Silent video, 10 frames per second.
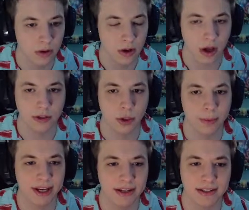Also,
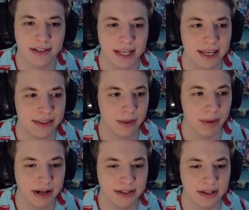because the, the
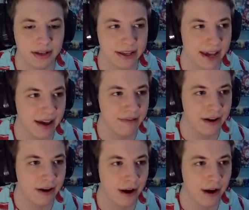boss is on the campfire, I